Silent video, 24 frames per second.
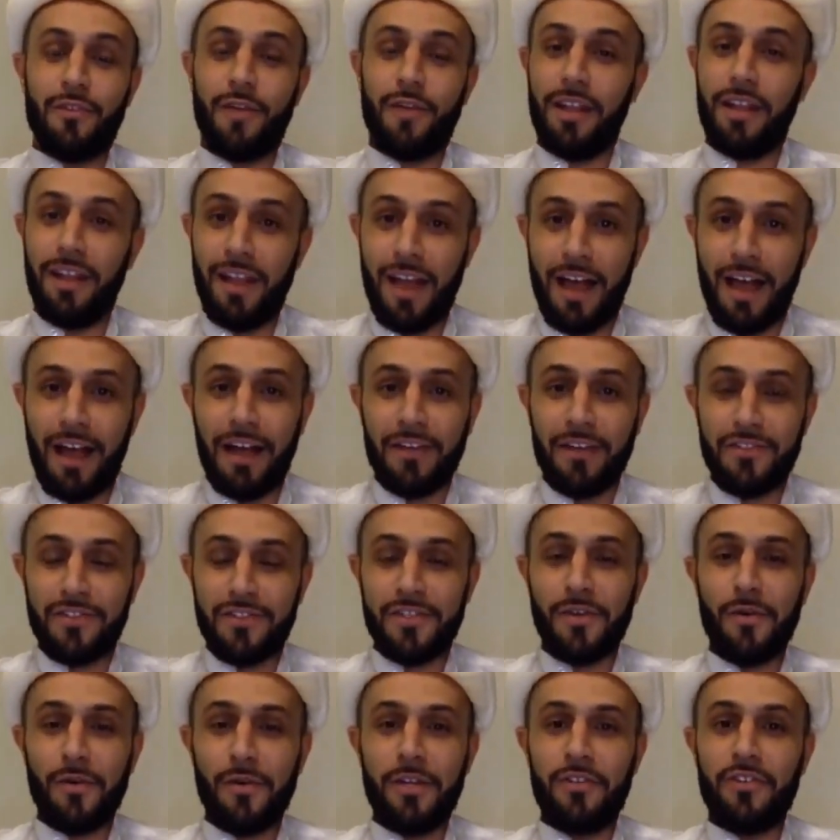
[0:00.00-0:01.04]
So Allah
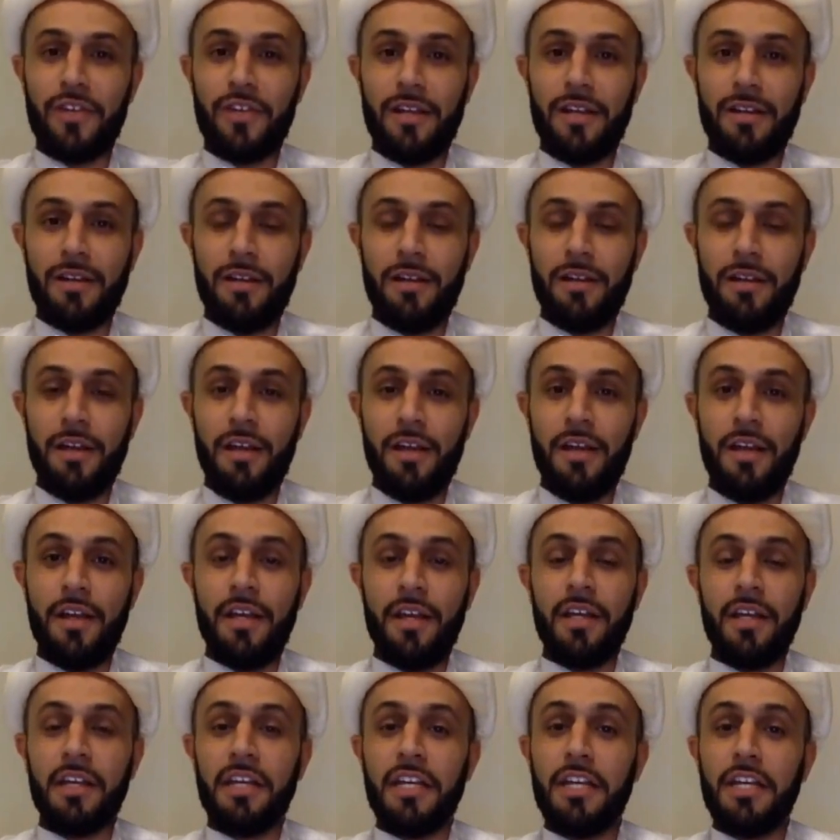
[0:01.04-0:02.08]
Azza wa Jal,
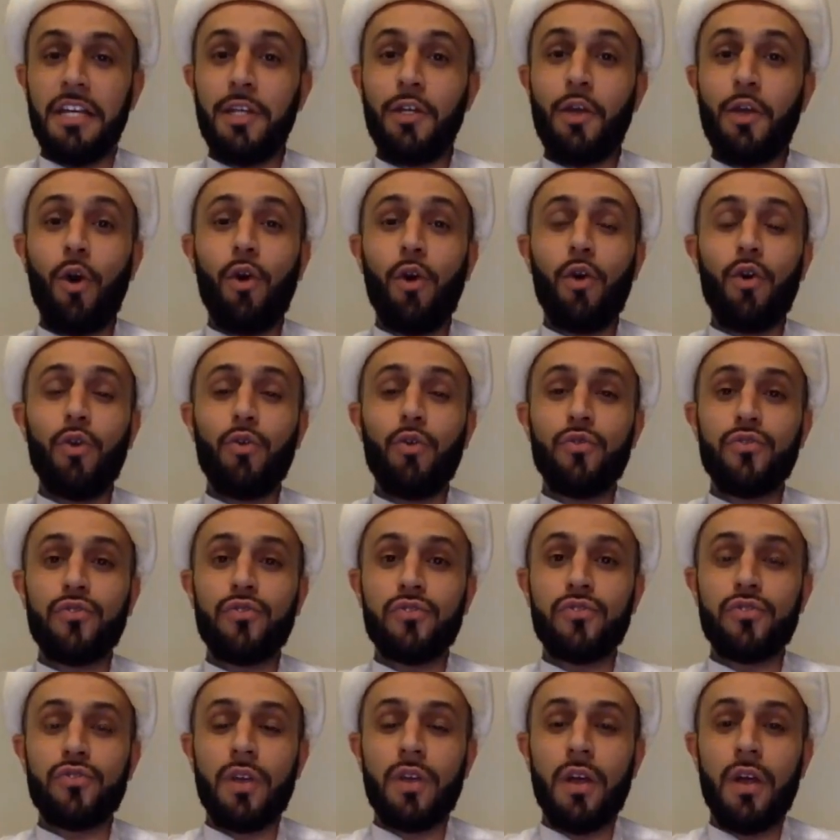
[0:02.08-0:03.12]
He
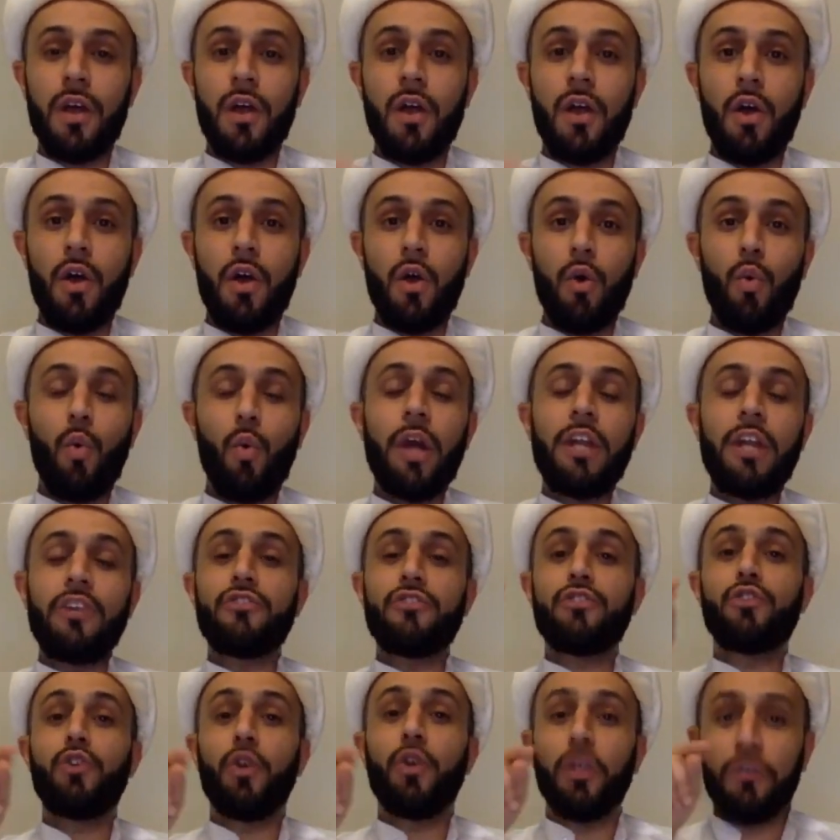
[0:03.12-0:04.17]
knows what
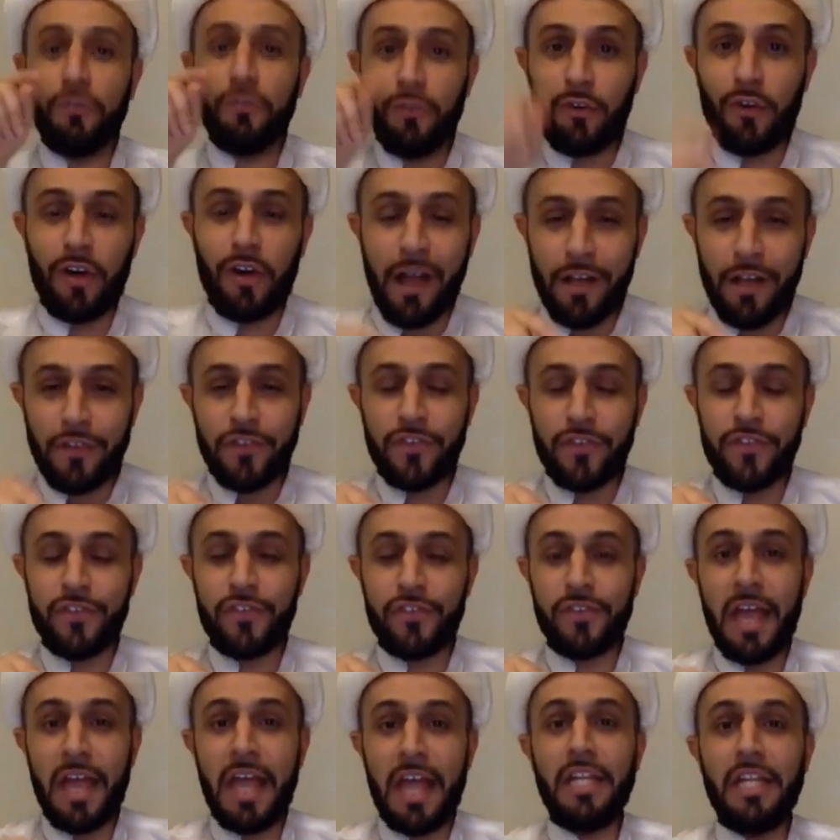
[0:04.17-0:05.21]
is good for
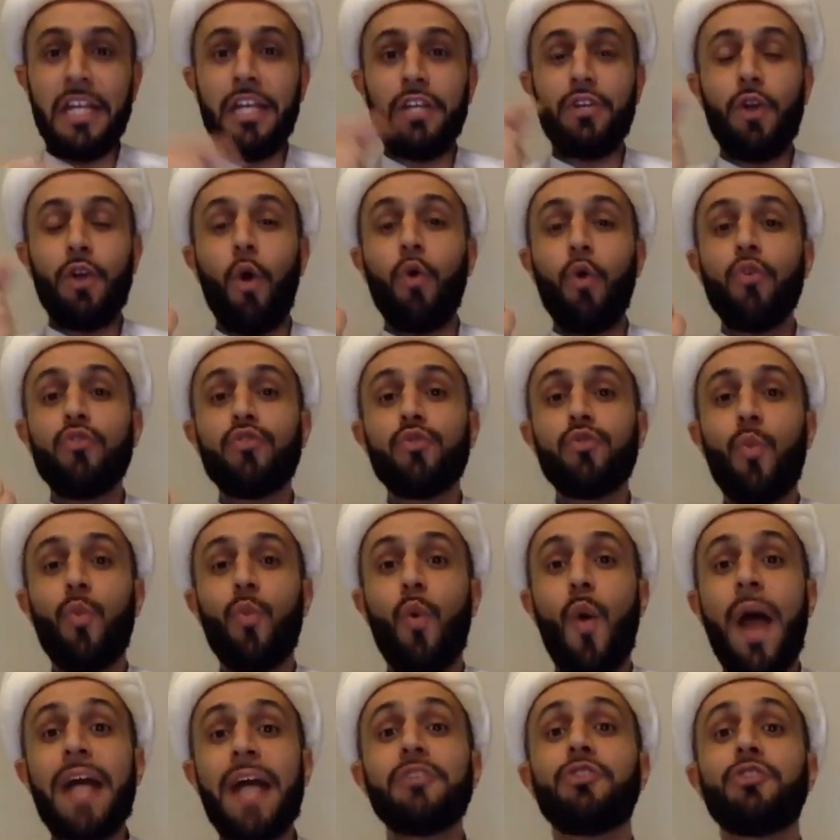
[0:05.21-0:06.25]
us and He knows
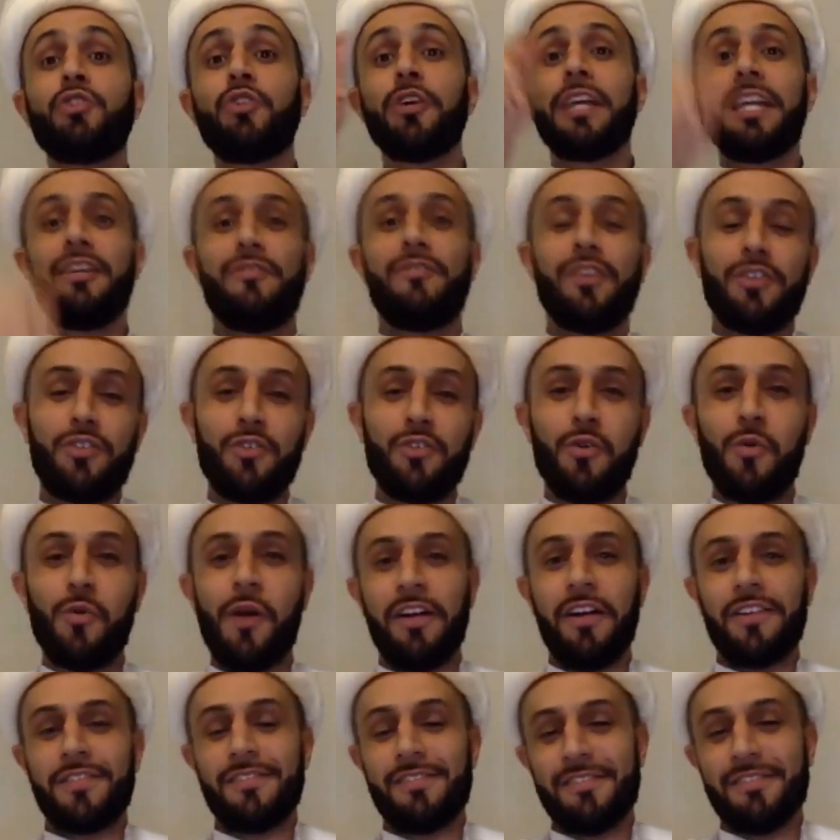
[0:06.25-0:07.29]
when to give it to
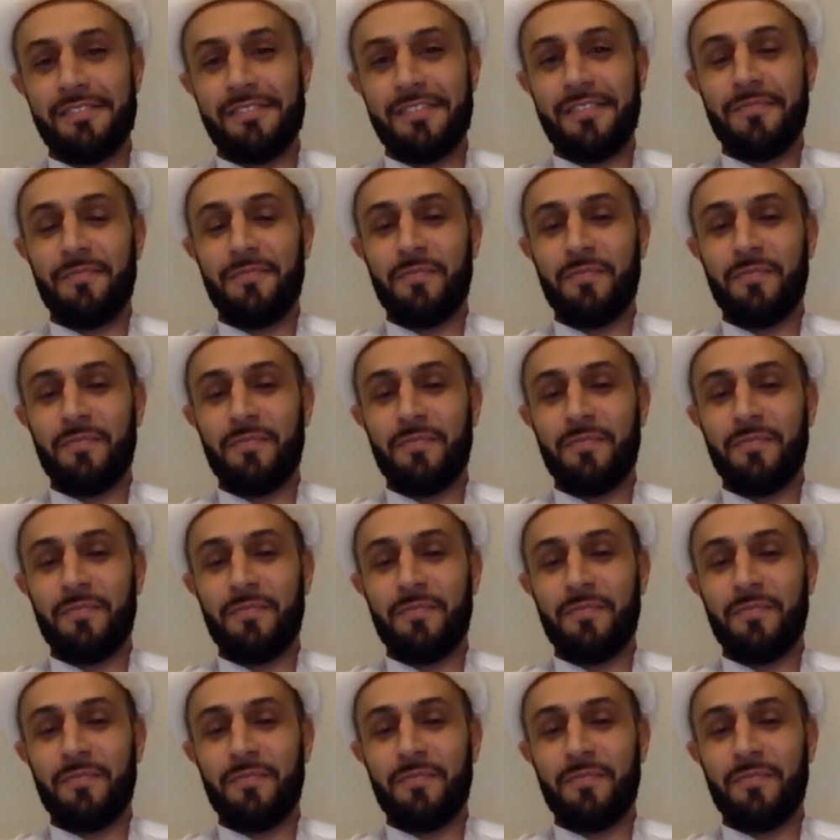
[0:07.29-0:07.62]
us.